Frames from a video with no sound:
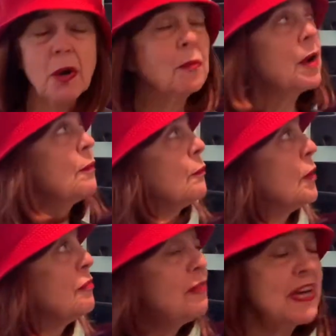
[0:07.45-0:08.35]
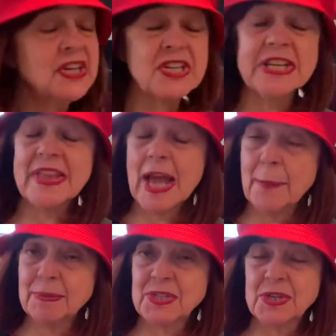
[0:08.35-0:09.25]
We're, we're finishing the
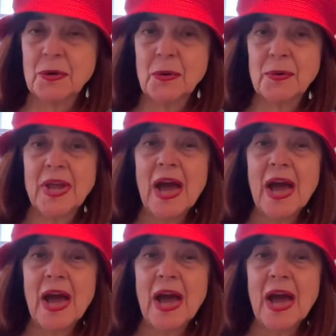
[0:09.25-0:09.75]
episode